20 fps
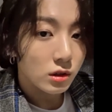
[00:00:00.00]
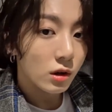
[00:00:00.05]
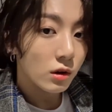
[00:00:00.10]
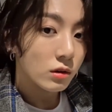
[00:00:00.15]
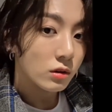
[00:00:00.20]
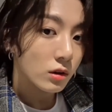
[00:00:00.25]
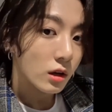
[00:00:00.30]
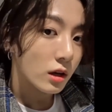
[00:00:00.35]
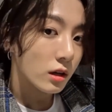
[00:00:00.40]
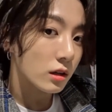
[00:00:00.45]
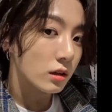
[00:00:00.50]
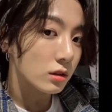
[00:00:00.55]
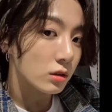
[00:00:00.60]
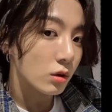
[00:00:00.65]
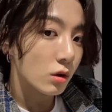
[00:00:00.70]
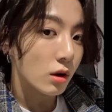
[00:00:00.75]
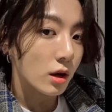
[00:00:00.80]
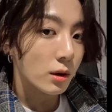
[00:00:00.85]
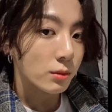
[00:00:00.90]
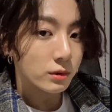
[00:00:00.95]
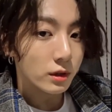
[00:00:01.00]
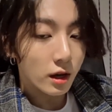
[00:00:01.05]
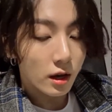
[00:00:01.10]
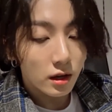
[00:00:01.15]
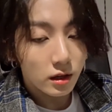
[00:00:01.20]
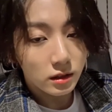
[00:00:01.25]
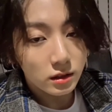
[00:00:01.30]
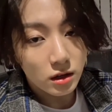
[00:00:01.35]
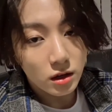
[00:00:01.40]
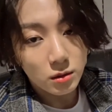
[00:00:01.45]
He has so glowy
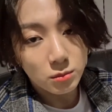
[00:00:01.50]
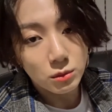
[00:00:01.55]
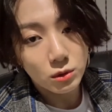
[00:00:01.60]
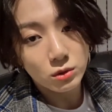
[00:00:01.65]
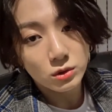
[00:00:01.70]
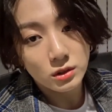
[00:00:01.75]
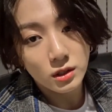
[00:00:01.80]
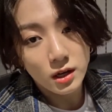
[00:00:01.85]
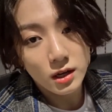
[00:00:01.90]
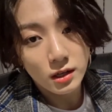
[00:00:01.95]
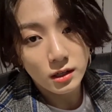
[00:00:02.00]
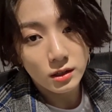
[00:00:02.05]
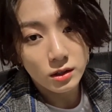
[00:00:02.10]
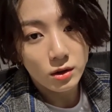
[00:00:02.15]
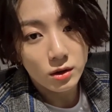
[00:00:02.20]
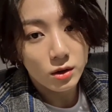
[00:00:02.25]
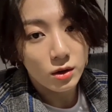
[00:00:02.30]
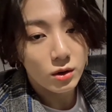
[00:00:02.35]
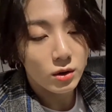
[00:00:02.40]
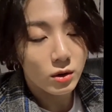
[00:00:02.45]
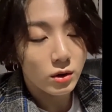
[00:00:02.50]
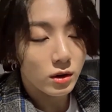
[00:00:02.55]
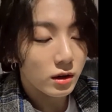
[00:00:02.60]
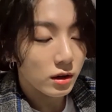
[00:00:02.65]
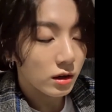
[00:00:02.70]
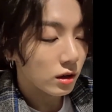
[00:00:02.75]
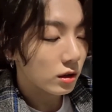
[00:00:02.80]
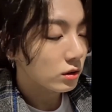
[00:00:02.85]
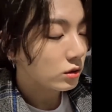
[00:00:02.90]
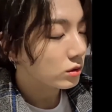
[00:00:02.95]
skin. But
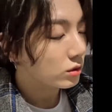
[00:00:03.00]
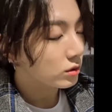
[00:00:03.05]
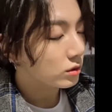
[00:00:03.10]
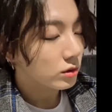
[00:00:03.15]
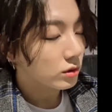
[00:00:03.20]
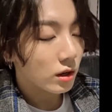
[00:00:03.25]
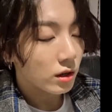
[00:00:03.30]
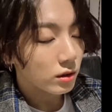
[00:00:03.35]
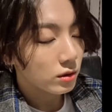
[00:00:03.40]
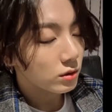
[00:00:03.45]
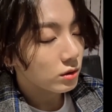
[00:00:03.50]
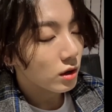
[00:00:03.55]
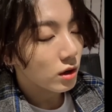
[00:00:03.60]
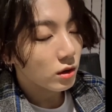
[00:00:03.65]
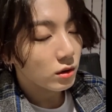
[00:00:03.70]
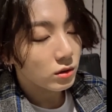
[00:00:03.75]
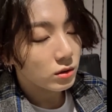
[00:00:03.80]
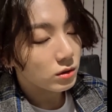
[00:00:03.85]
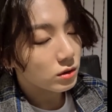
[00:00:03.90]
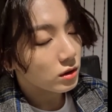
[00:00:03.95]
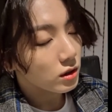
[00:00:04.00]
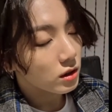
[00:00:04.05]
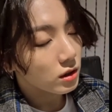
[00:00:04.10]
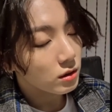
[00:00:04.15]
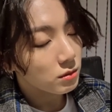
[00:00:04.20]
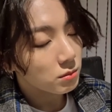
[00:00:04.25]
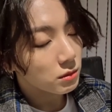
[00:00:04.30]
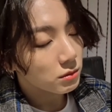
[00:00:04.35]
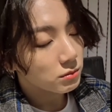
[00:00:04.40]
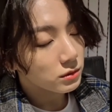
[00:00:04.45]
it doesn't look like he
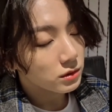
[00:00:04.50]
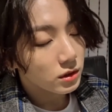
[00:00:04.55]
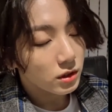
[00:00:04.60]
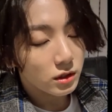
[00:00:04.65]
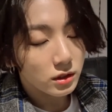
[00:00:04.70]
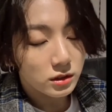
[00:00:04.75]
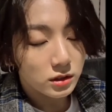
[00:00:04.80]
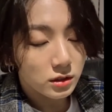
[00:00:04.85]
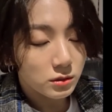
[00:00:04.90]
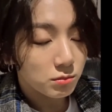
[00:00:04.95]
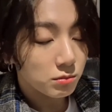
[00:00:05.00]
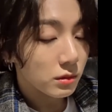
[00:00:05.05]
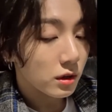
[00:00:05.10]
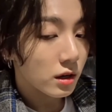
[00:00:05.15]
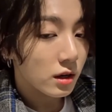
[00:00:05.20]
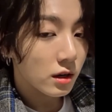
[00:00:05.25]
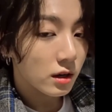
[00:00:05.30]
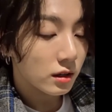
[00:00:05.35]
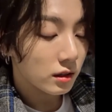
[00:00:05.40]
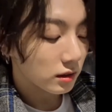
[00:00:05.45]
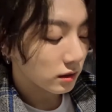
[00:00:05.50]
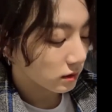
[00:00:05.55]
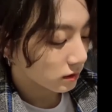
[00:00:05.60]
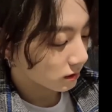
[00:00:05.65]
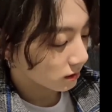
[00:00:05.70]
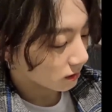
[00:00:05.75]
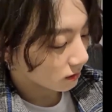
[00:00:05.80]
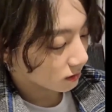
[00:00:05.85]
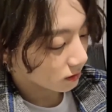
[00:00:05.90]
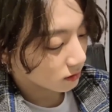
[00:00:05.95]
has makeup. Maybe a
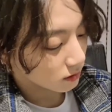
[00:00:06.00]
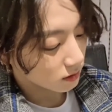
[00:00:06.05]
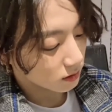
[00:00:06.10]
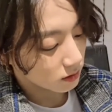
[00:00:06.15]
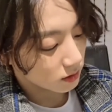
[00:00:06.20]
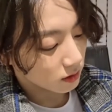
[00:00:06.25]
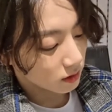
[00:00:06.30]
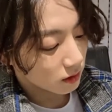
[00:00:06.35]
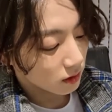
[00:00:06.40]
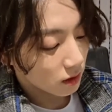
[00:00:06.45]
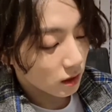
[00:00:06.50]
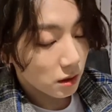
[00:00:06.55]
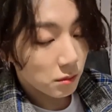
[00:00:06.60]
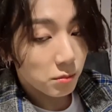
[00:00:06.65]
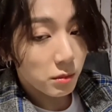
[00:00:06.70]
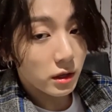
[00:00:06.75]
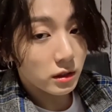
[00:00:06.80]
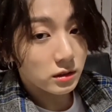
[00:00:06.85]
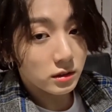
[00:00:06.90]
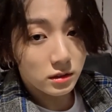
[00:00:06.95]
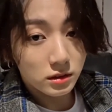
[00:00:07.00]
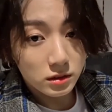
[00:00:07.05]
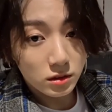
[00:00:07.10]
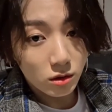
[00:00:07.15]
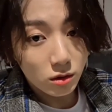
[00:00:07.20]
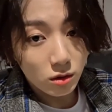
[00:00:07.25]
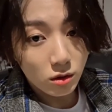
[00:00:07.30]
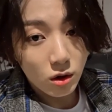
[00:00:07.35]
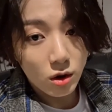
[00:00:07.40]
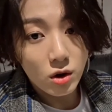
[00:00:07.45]
little bit
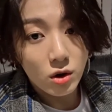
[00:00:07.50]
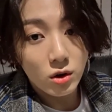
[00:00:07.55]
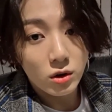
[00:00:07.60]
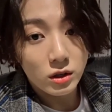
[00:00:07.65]
eye.